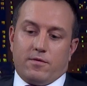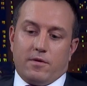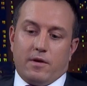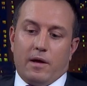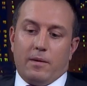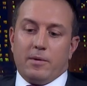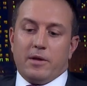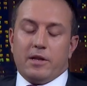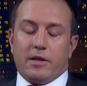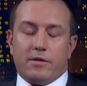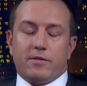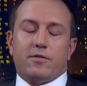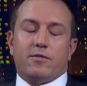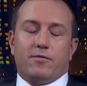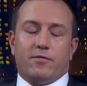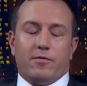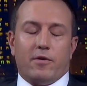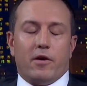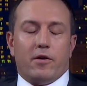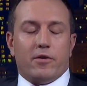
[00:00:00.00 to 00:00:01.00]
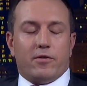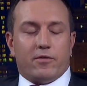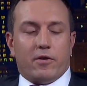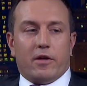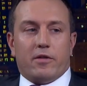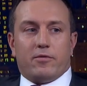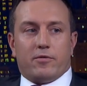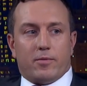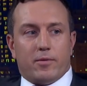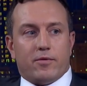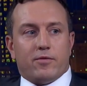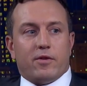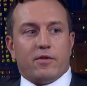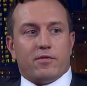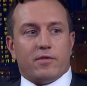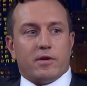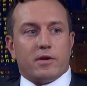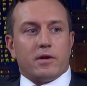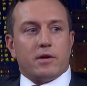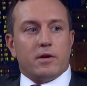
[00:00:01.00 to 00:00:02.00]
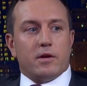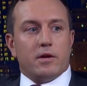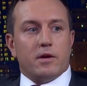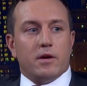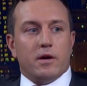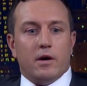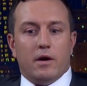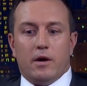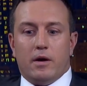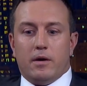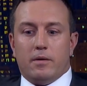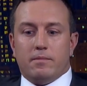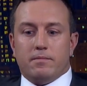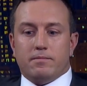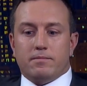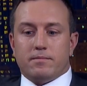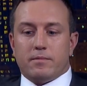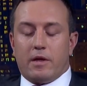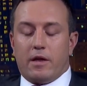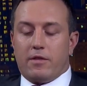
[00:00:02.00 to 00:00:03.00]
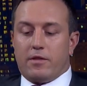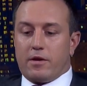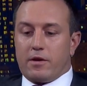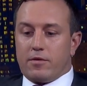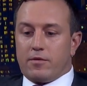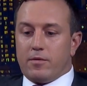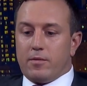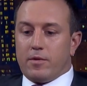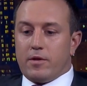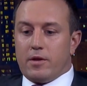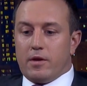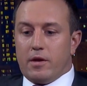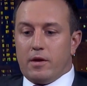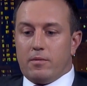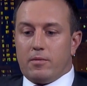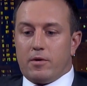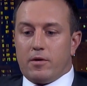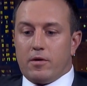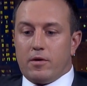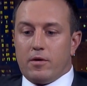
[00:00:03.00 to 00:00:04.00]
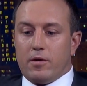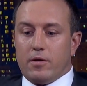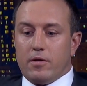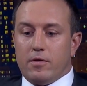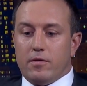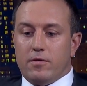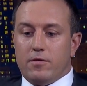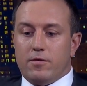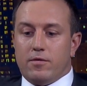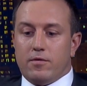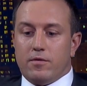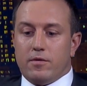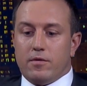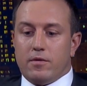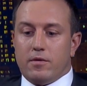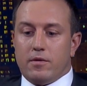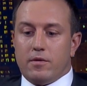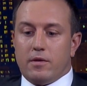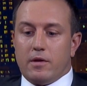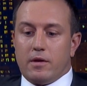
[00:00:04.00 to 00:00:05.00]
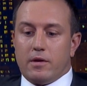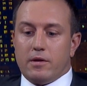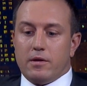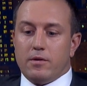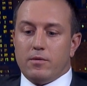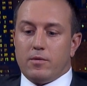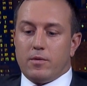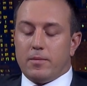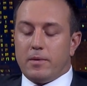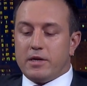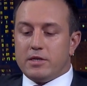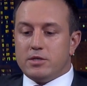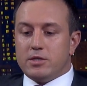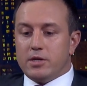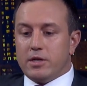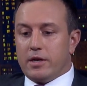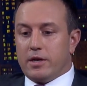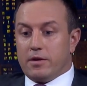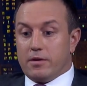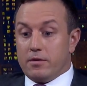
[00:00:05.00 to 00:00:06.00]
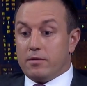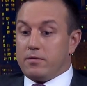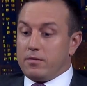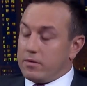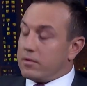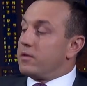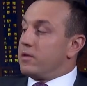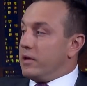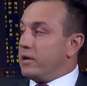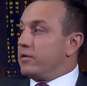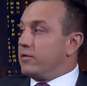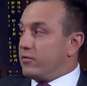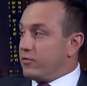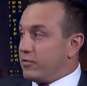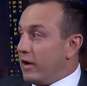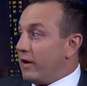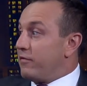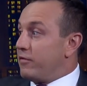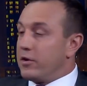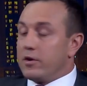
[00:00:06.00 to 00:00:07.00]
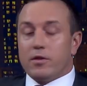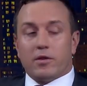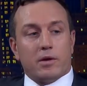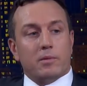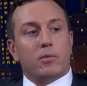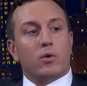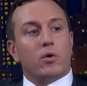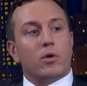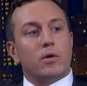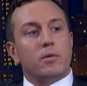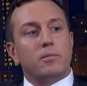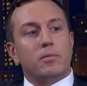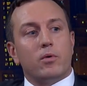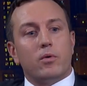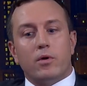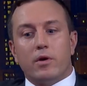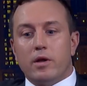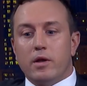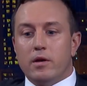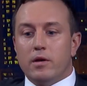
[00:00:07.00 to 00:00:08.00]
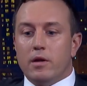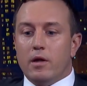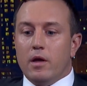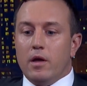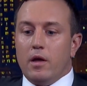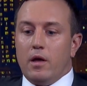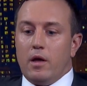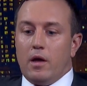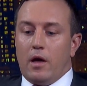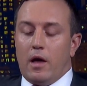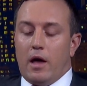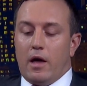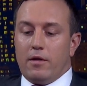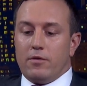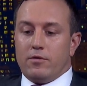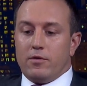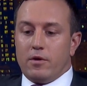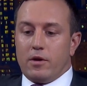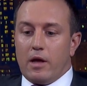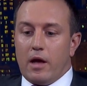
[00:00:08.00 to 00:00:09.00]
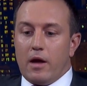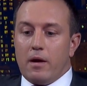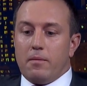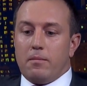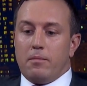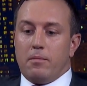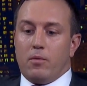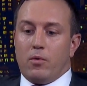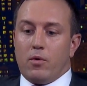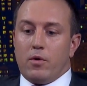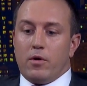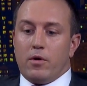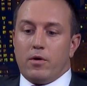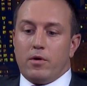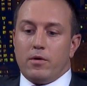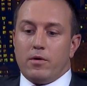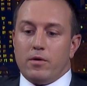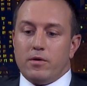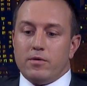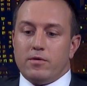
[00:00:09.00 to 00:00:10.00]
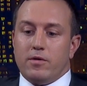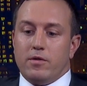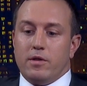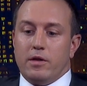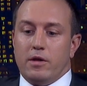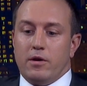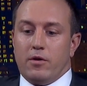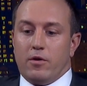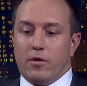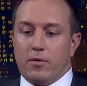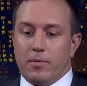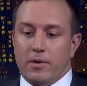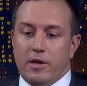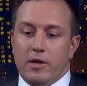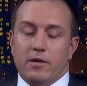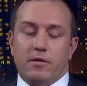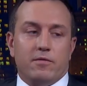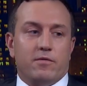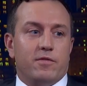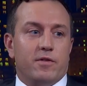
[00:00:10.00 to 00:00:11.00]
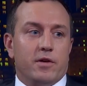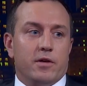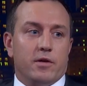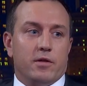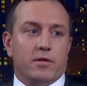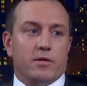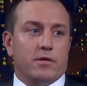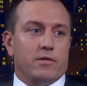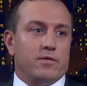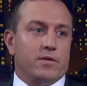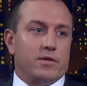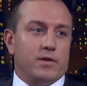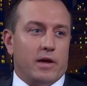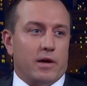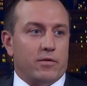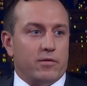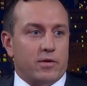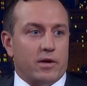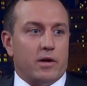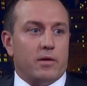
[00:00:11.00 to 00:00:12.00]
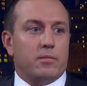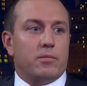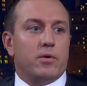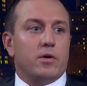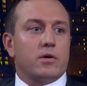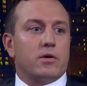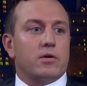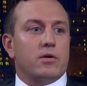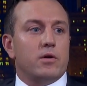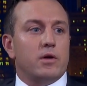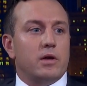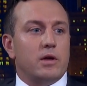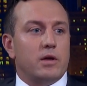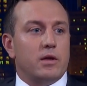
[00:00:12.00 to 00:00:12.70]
I mean, it's very site specific. I think in some of the neighborhoods that you were mentioning, it's definitely more important. As you get more to the urban infill of a downtown Brooklyn.